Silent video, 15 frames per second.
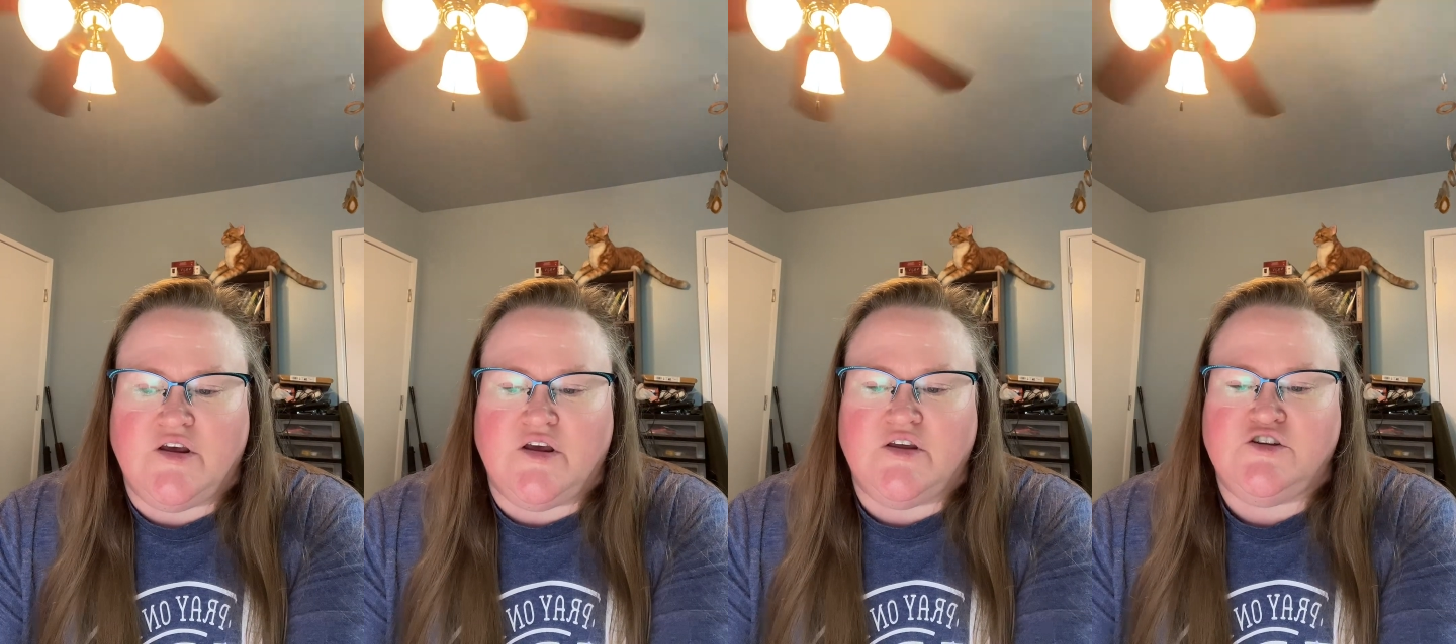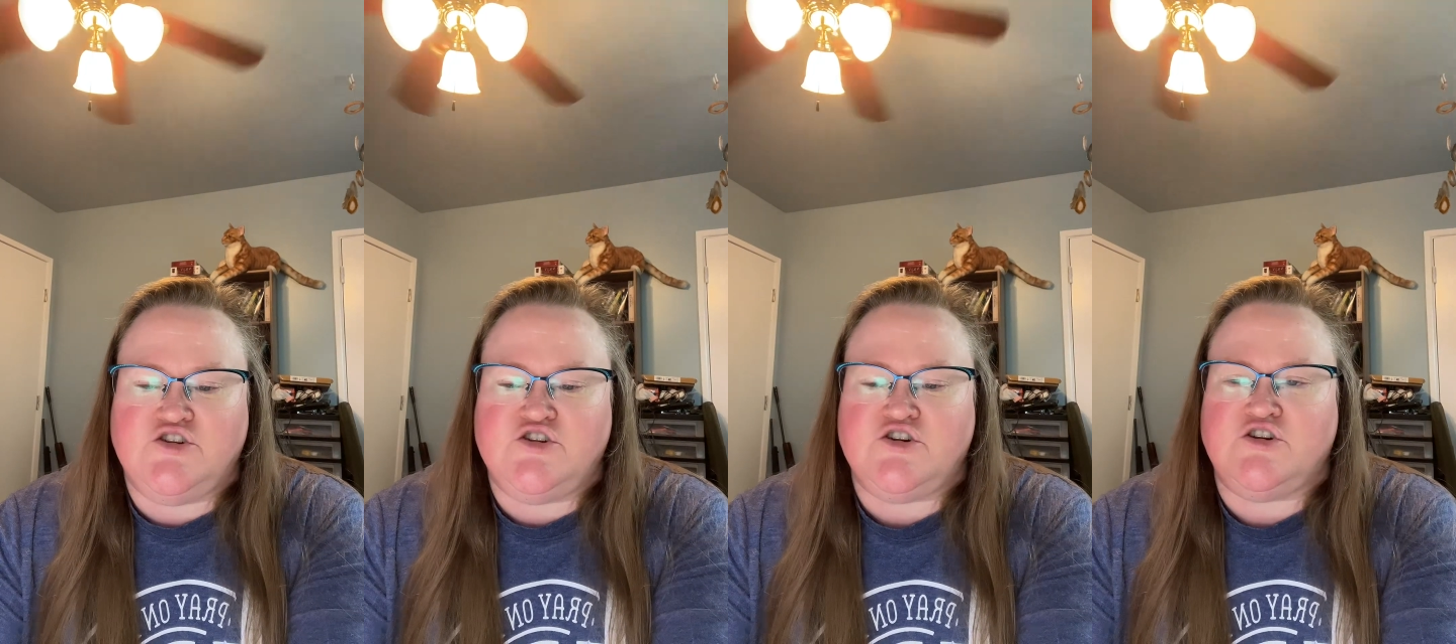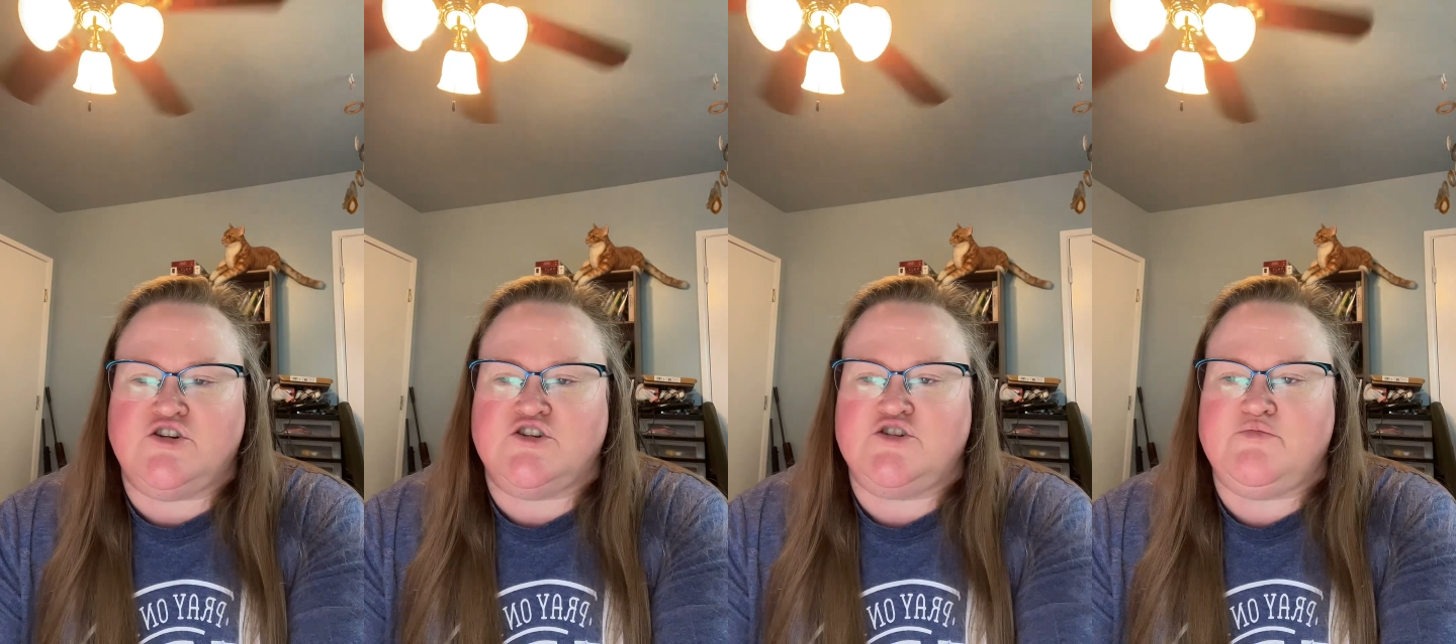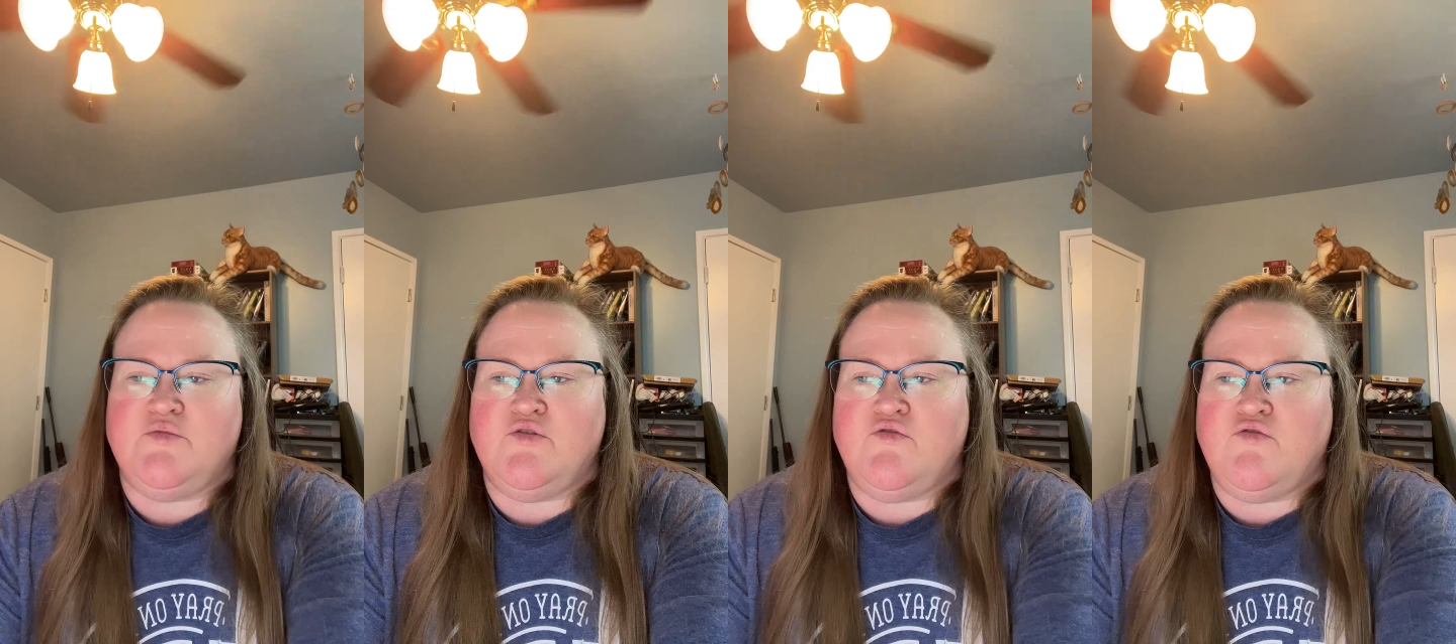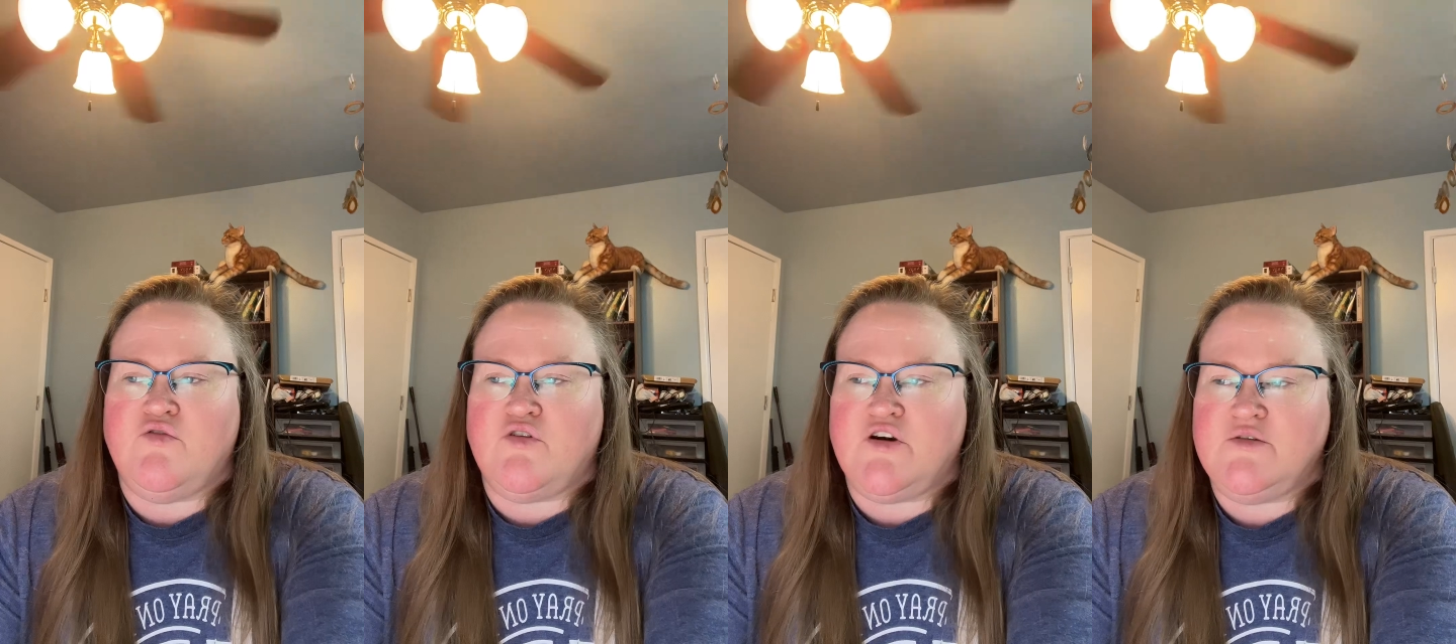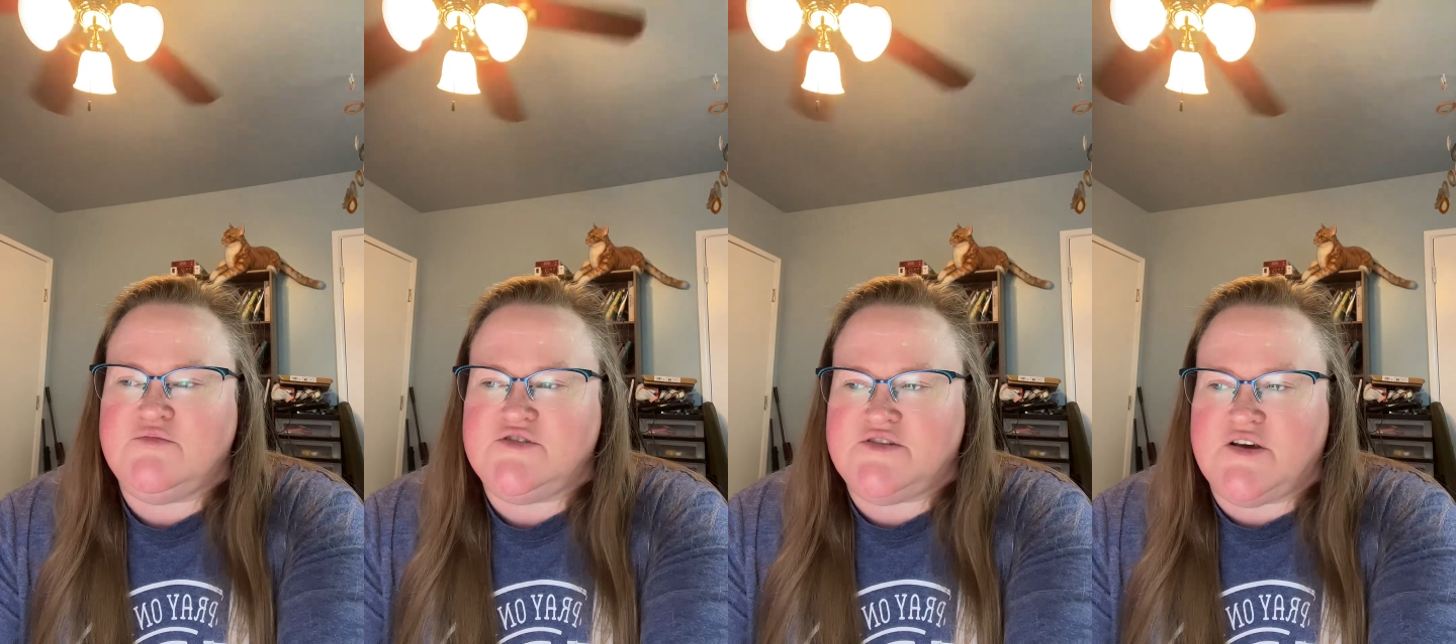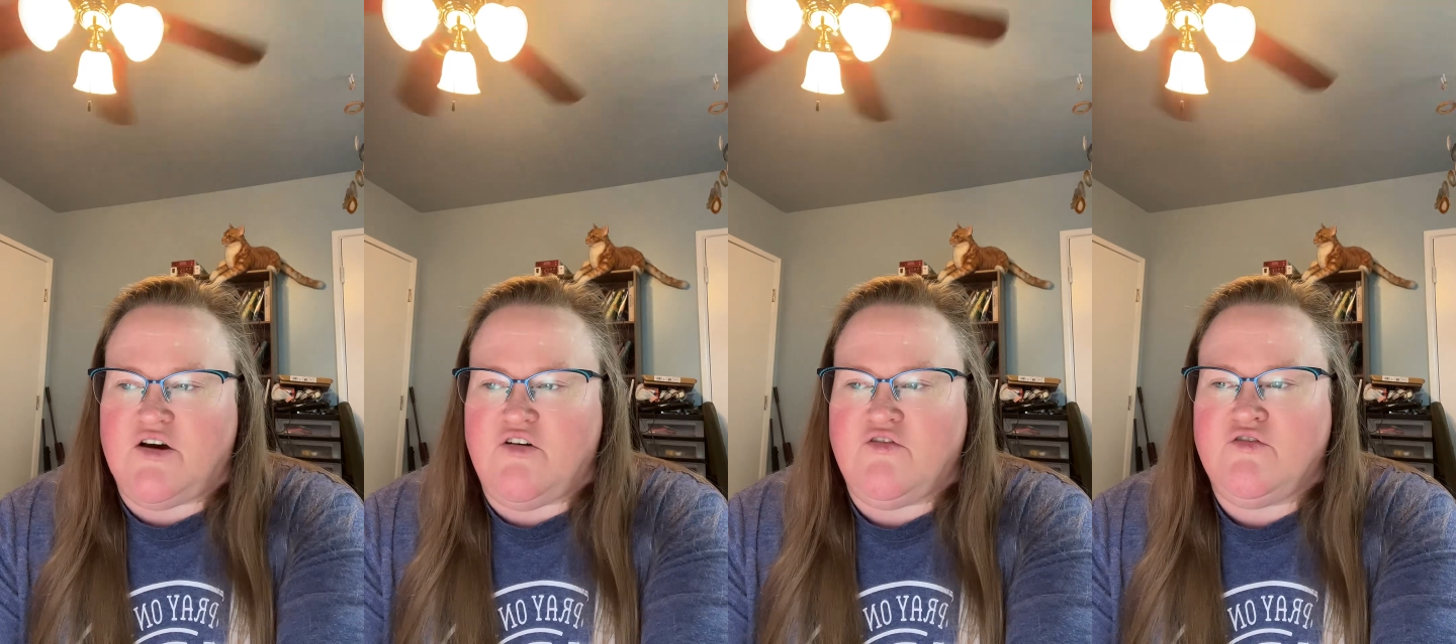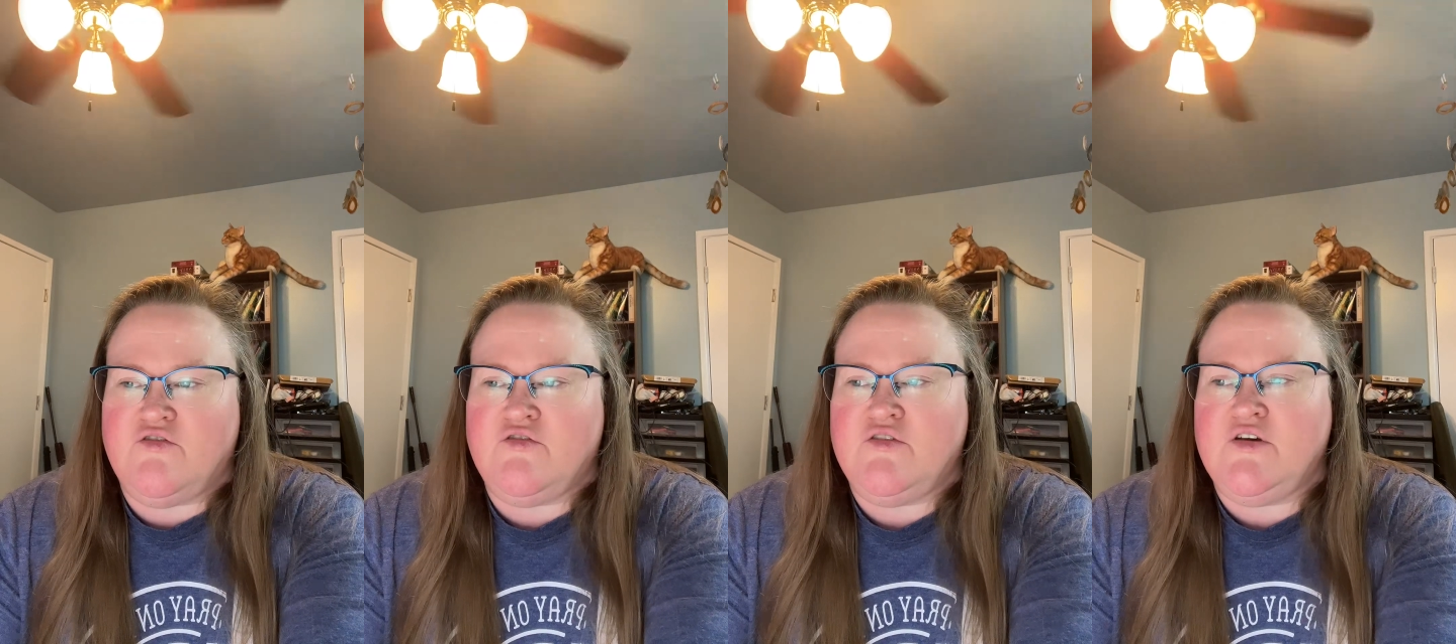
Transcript: and church before himself,